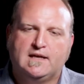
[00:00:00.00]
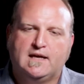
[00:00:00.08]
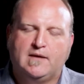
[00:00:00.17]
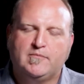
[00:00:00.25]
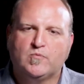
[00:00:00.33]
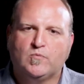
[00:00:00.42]

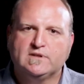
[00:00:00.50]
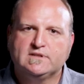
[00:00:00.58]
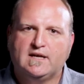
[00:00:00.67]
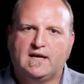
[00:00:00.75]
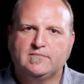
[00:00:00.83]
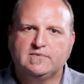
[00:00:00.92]
I remember one
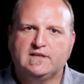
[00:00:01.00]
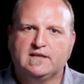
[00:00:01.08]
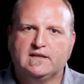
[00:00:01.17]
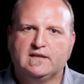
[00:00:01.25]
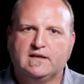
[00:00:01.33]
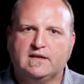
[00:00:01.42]
time
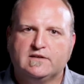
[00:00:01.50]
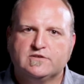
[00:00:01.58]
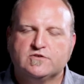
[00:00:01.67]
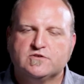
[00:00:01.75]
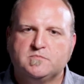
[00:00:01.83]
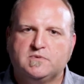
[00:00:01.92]
taking a
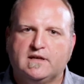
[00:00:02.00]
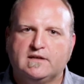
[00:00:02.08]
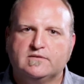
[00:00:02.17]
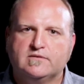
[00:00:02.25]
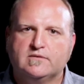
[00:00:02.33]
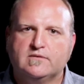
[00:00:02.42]
church
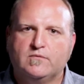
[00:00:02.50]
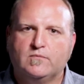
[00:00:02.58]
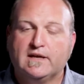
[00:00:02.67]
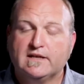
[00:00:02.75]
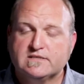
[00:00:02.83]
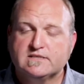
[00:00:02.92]
planter that
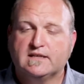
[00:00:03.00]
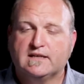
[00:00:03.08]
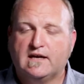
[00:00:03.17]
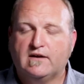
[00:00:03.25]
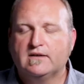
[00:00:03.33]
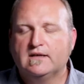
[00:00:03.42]
we had sent
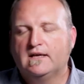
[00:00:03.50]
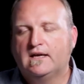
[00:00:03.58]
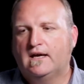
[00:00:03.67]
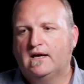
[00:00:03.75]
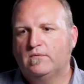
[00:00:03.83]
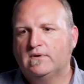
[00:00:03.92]
out.
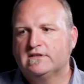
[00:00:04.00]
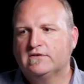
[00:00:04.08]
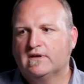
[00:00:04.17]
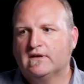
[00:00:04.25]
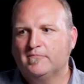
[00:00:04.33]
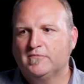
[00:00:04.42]
We
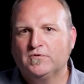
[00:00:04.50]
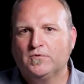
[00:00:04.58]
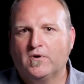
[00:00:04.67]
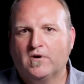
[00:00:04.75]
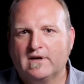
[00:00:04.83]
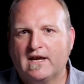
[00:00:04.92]
took him
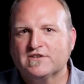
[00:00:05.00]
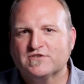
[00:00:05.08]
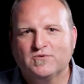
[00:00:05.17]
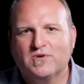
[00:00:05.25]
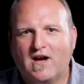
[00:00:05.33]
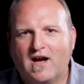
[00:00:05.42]
to our
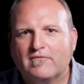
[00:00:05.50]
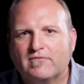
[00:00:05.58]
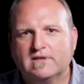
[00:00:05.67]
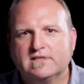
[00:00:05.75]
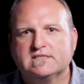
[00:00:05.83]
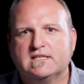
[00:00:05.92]
national
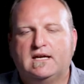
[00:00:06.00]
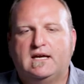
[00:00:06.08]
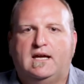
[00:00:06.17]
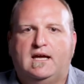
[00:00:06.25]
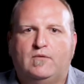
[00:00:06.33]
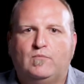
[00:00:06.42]
conference,
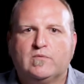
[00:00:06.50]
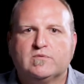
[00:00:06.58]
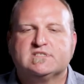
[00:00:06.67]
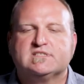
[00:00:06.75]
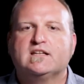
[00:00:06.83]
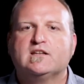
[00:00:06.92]
and we were
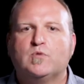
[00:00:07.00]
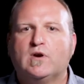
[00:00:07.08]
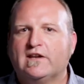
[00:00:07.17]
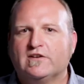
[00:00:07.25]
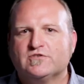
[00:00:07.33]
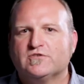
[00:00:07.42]

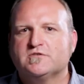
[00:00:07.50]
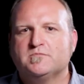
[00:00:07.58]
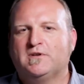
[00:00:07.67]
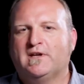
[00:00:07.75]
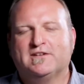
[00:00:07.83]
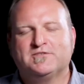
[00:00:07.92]
celebrating church
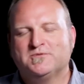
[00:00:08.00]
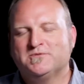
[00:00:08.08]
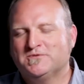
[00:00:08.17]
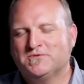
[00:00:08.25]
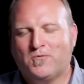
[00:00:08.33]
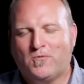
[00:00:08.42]
plants, which
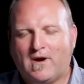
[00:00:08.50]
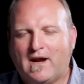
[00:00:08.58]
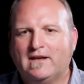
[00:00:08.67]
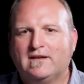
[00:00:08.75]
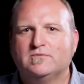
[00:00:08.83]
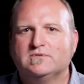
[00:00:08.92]
was
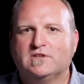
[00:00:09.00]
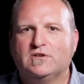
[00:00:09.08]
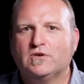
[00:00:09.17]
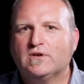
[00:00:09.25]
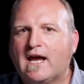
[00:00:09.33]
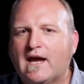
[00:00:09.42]
great. It was a
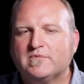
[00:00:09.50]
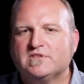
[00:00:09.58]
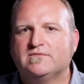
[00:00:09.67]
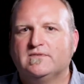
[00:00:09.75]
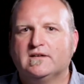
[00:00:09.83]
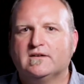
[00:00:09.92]
good
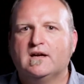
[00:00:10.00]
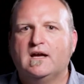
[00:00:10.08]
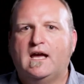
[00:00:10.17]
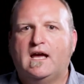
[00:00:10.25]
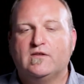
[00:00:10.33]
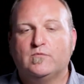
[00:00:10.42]
atmosphere.
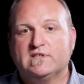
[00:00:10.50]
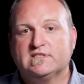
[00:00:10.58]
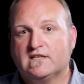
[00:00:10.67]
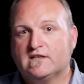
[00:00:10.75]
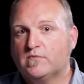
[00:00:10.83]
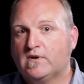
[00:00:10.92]
And then we
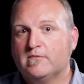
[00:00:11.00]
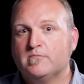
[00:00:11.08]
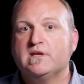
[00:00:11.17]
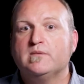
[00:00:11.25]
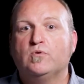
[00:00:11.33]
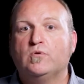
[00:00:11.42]
celebrated
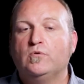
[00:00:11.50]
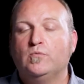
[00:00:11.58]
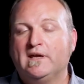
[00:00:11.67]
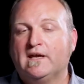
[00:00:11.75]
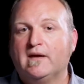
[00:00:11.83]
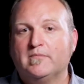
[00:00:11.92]
people who
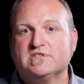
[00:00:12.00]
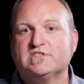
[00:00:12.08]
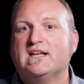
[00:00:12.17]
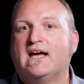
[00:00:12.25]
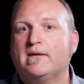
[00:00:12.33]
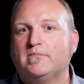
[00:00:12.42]
became
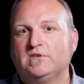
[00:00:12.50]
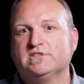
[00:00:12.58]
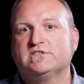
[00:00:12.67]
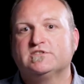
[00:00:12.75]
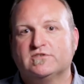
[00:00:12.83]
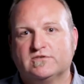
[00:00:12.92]

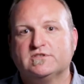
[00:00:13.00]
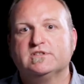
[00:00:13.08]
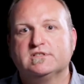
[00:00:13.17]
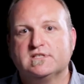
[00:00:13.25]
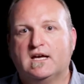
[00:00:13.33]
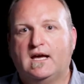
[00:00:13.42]
established churches.